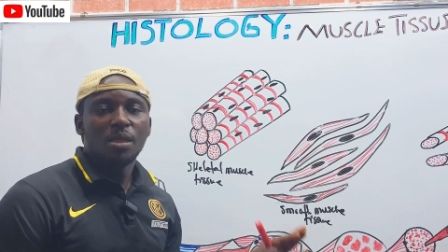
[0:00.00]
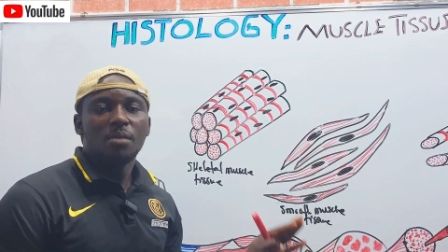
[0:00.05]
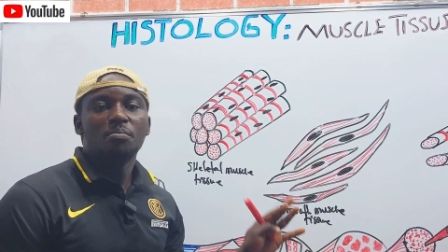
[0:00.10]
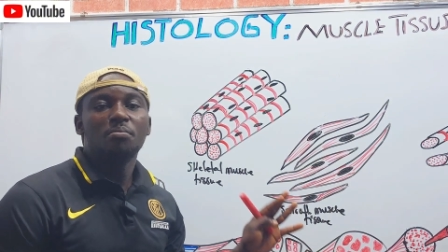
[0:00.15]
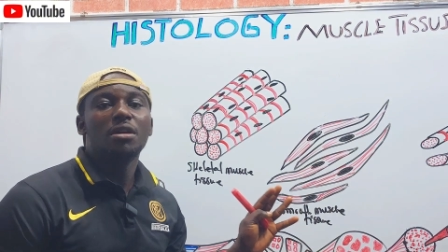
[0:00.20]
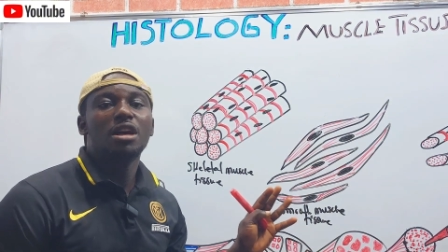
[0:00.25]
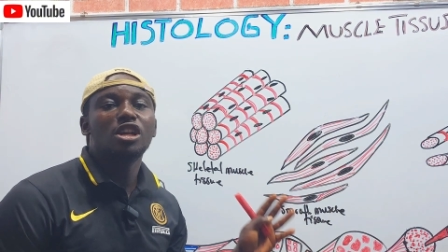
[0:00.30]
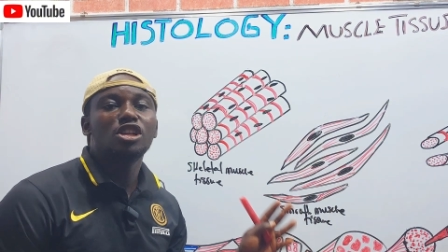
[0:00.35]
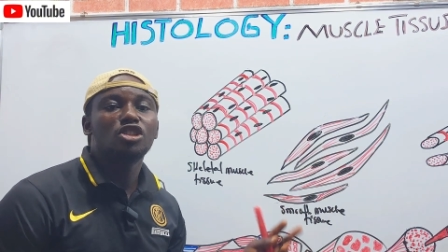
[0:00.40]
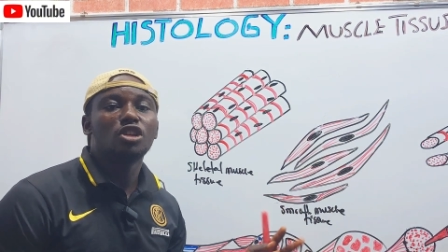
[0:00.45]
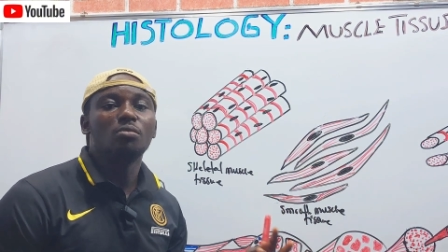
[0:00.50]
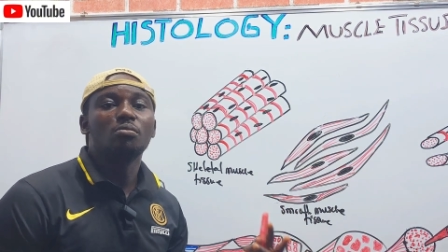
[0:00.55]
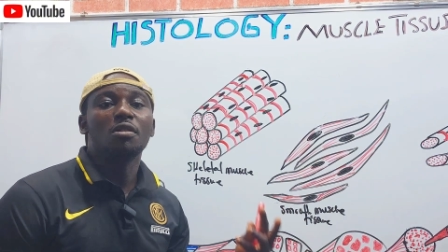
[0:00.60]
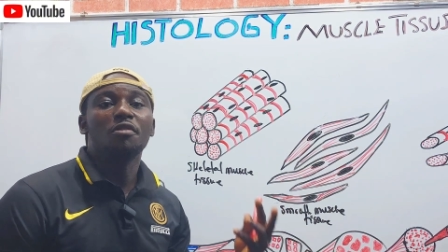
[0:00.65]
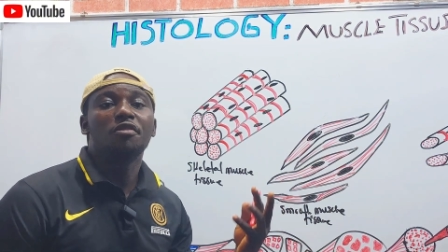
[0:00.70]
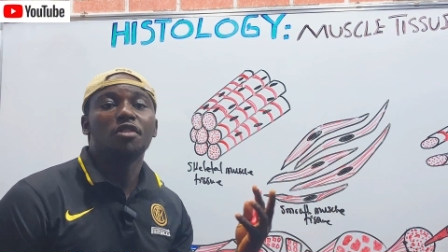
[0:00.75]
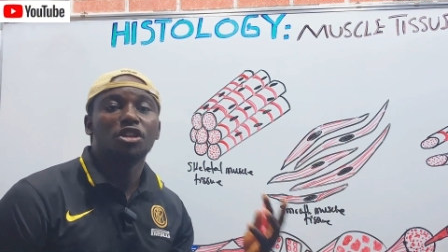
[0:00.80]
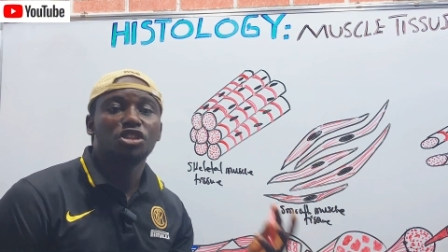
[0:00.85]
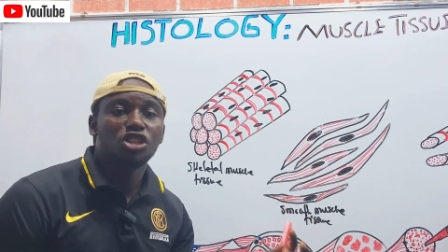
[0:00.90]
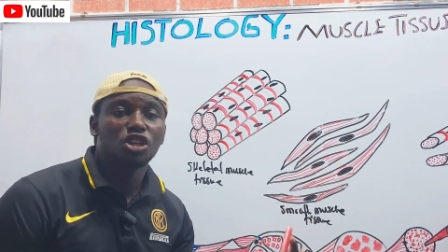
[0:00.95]
based on
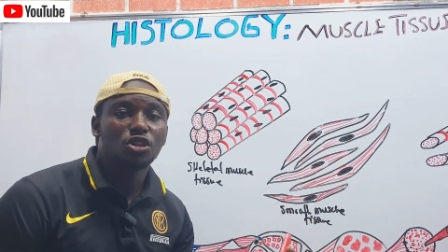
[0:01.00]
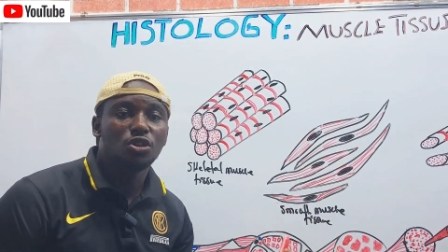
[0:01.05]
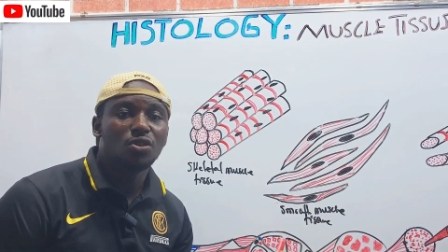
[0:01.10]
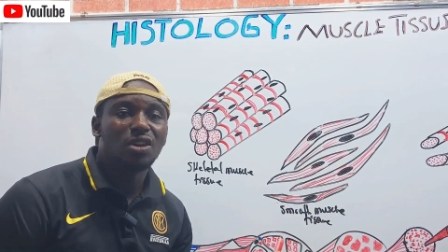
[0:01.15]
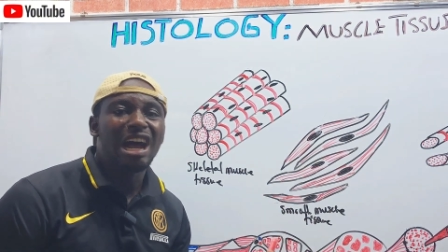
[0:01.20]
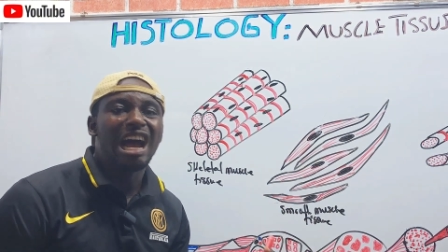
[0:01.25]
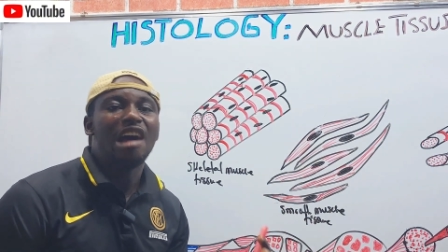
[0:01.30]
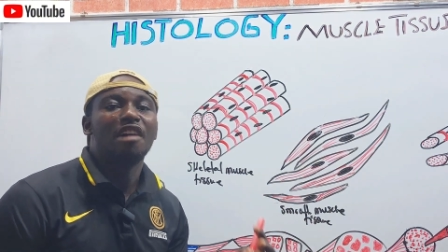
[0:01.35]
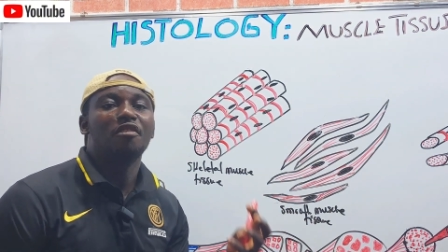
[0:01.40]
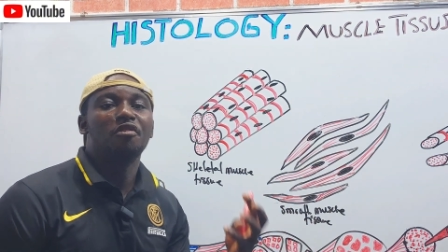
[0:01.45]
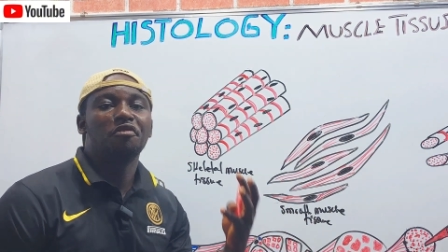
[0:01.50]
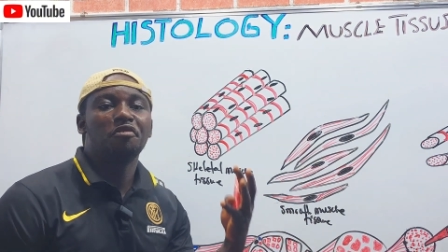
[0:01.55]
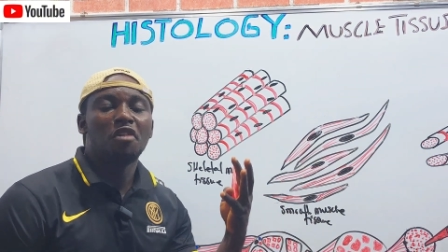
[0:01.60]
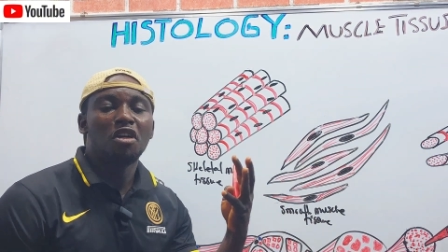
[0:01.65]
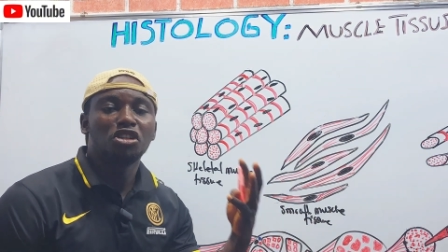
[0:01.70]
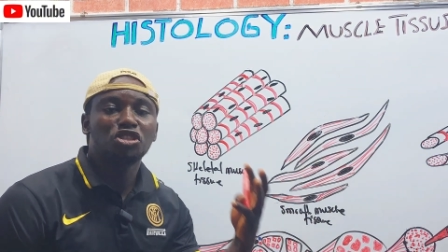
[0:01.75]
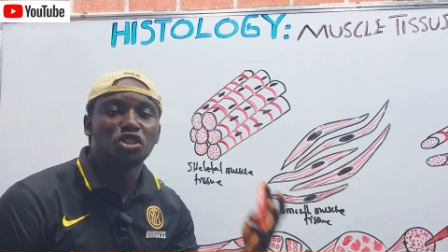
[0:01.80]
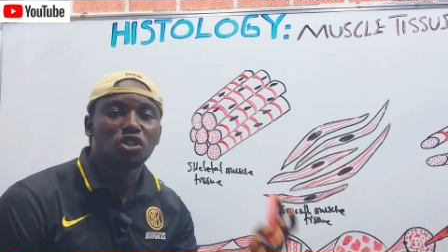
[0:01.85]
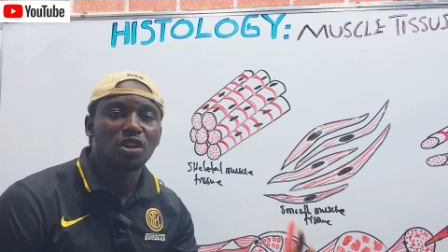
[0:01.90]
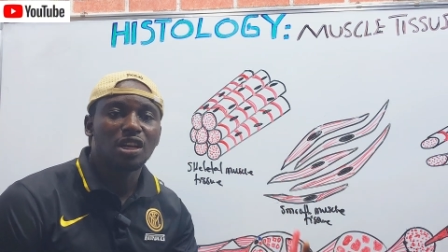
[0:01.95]
morphological and
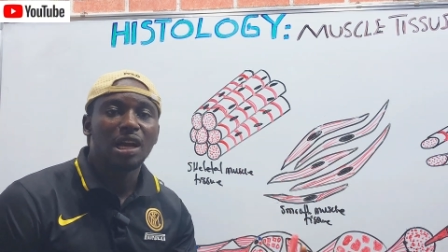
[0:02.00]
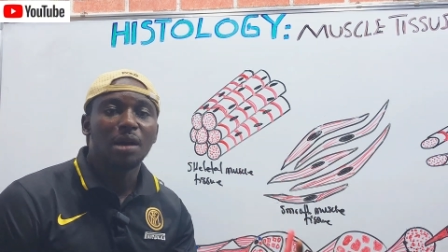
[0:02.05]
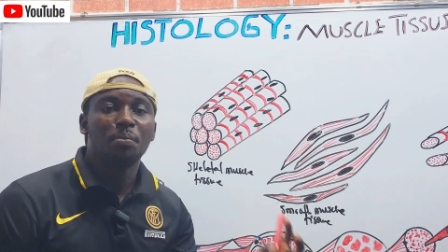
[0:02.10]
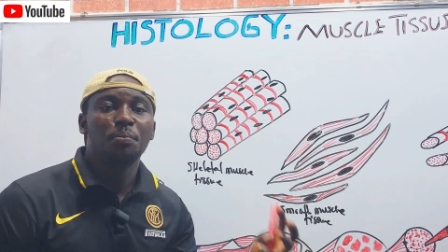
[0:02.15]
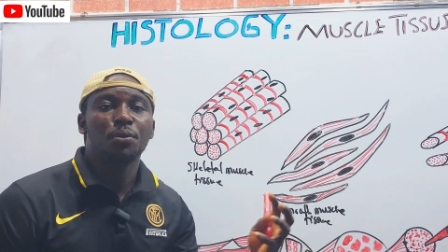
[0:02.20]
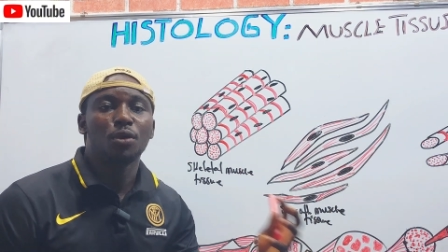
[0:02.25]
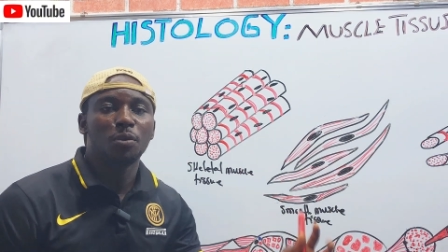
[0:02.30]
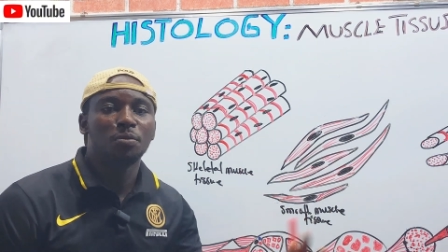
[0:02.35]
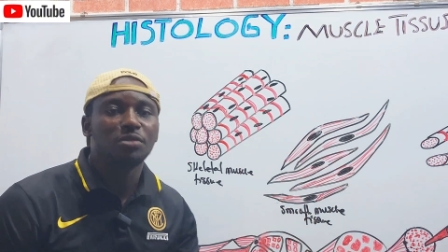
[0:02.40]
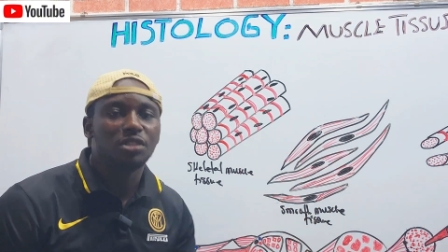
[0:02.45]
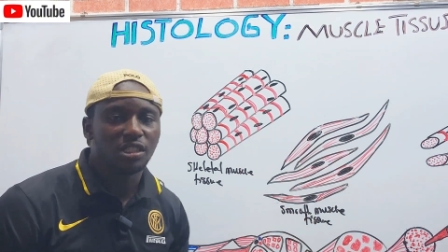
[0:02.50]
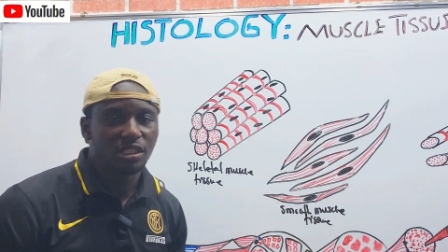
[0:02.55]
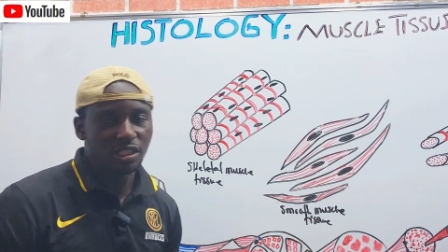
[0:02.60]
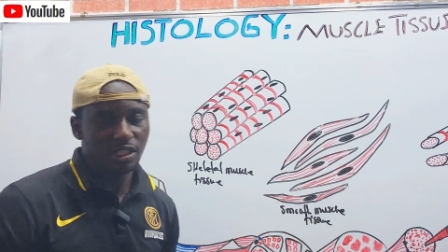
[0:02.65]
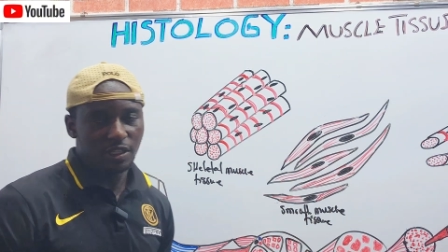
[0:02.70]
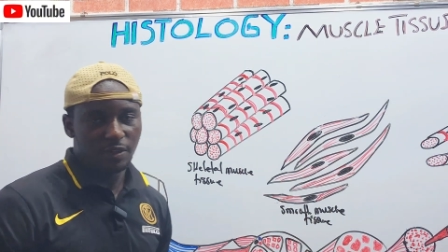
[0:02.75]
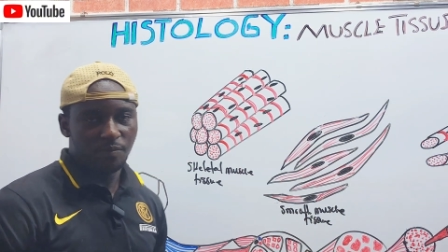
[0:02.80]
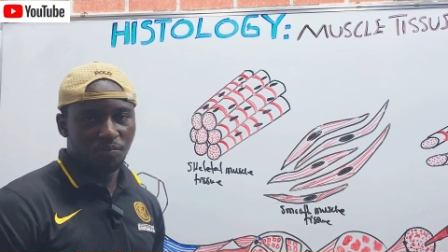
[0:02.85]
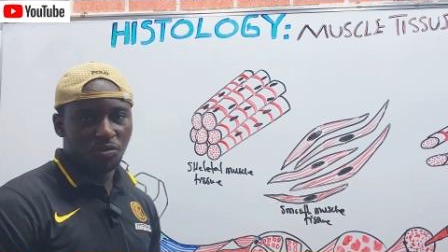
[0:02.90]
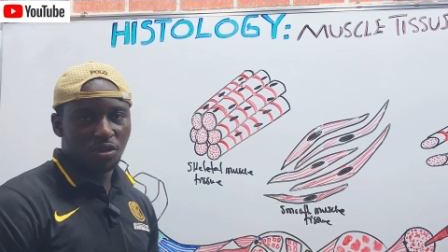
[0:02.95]
functional properties.